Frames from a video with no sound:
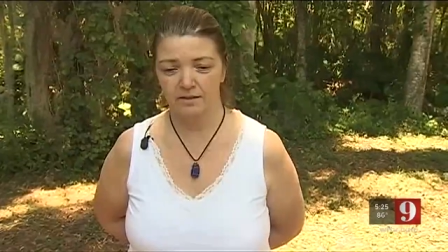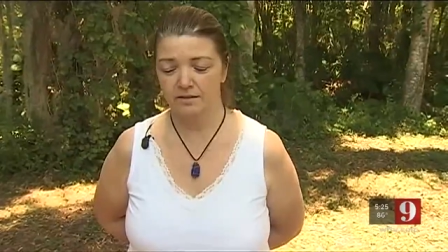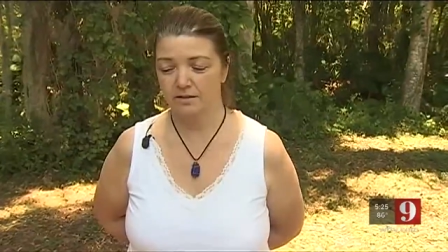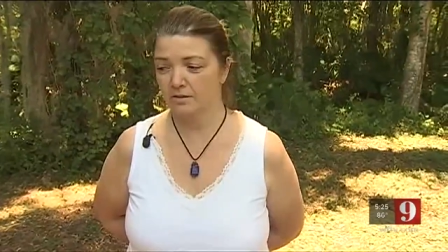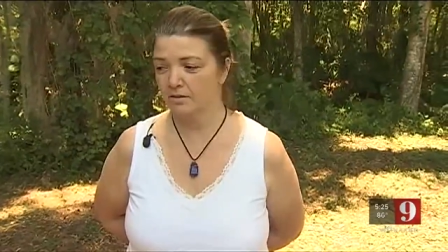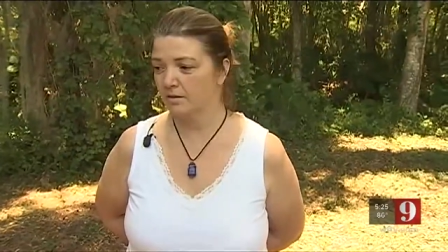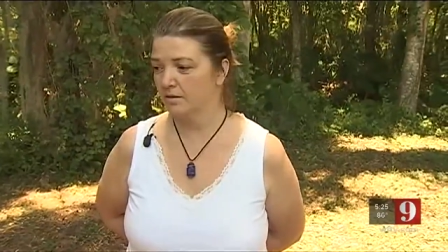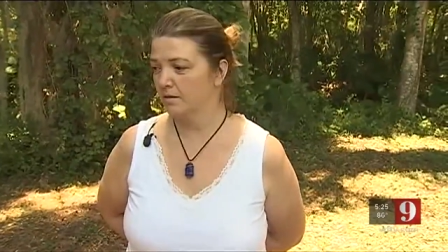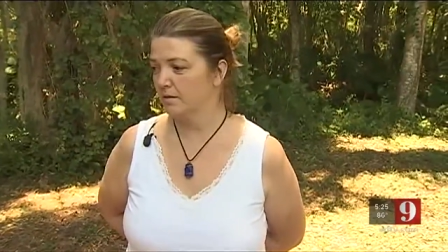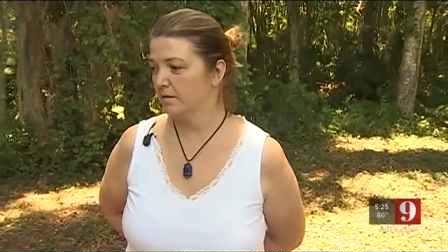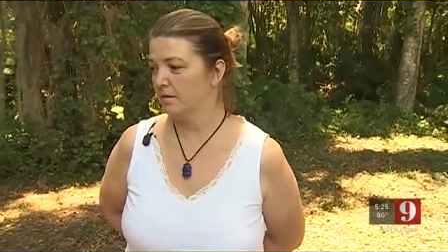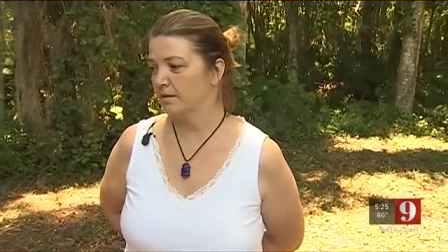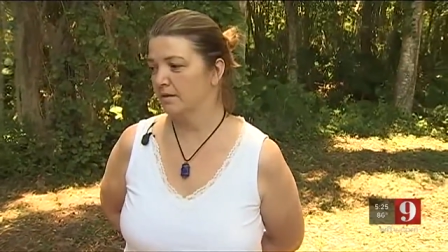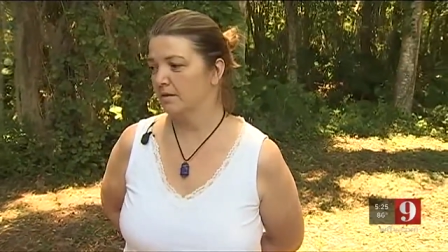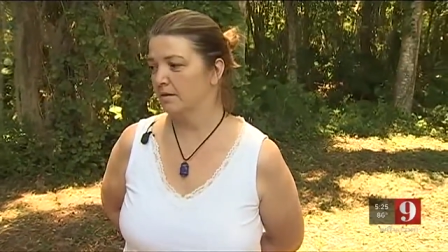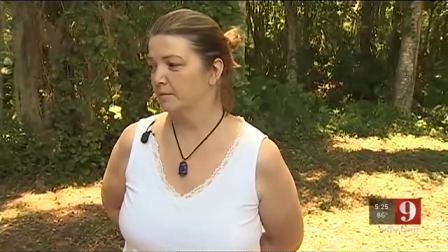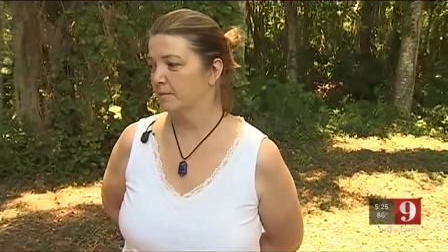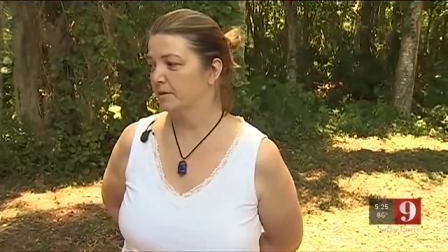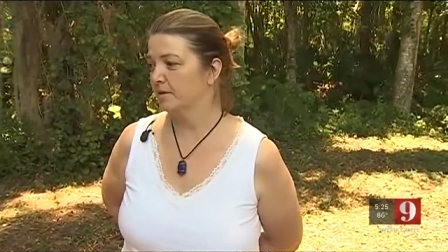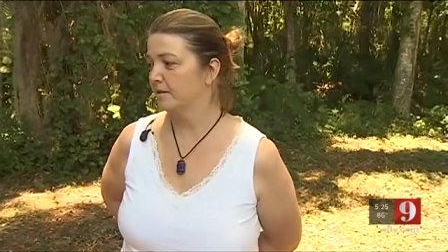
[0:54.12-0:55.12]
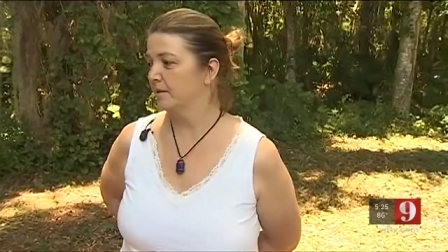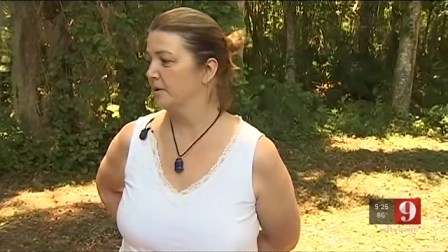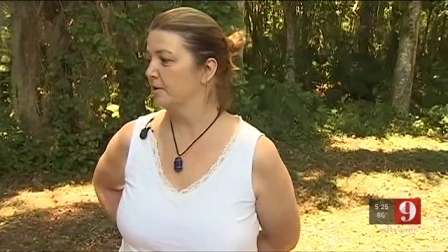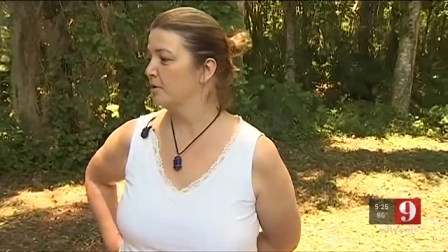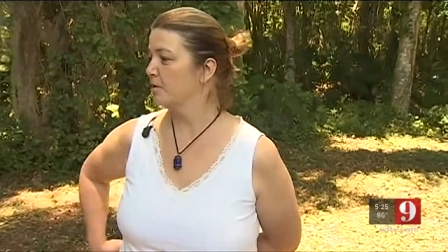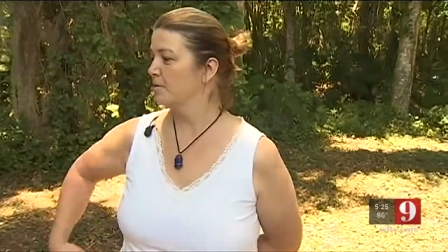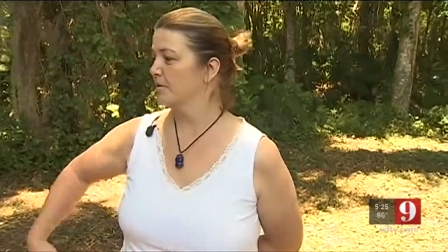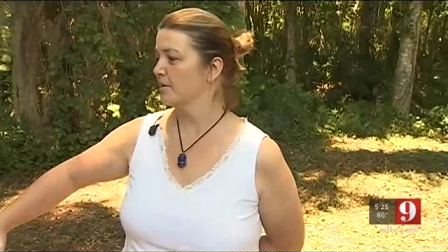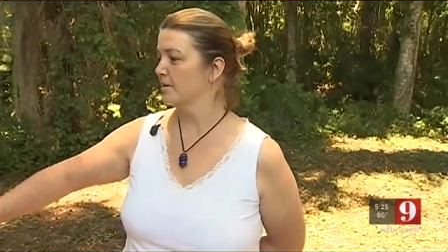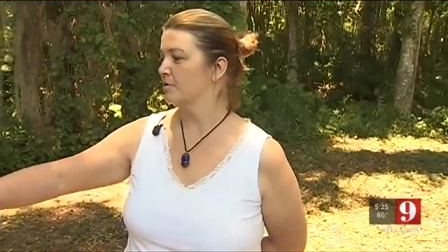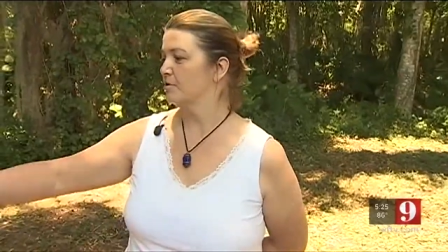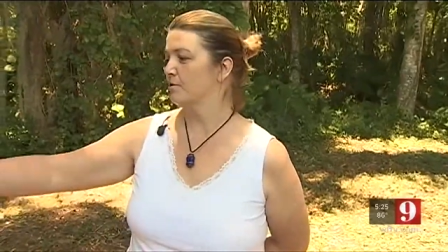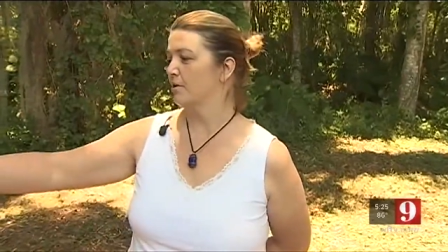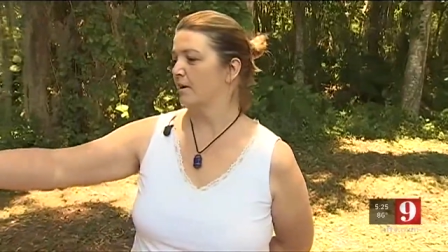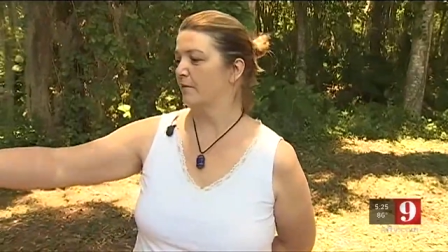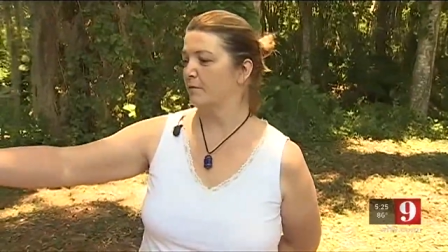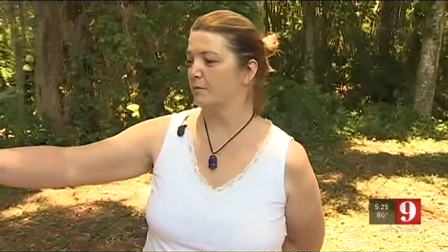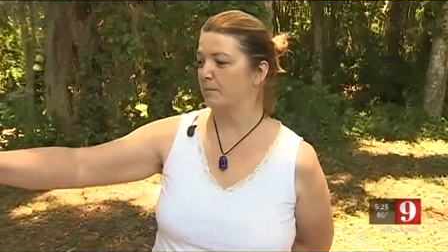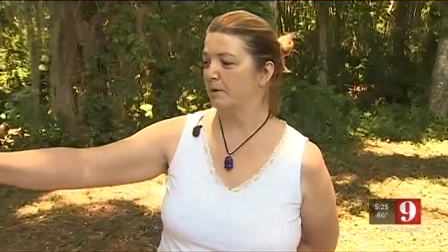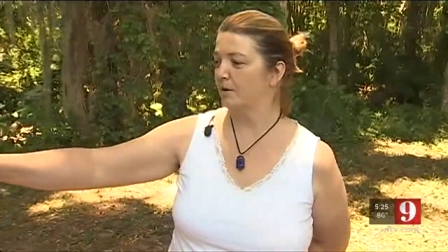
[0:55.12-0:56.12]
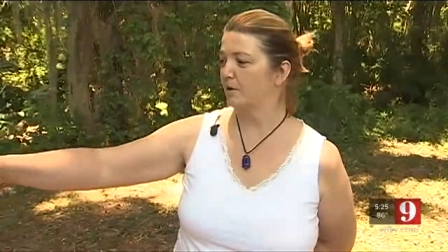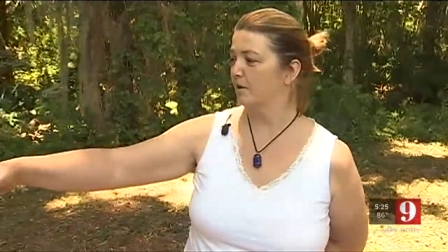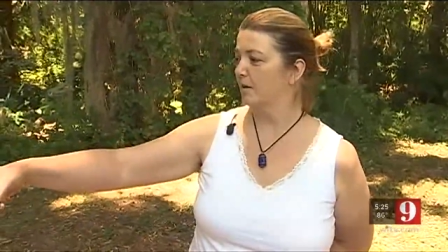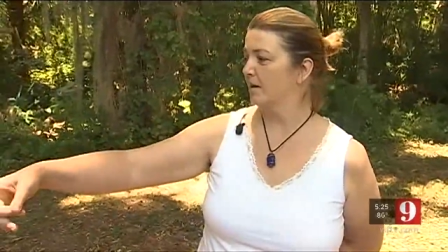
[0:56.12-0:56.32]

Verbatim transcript: an armadillo that's driving me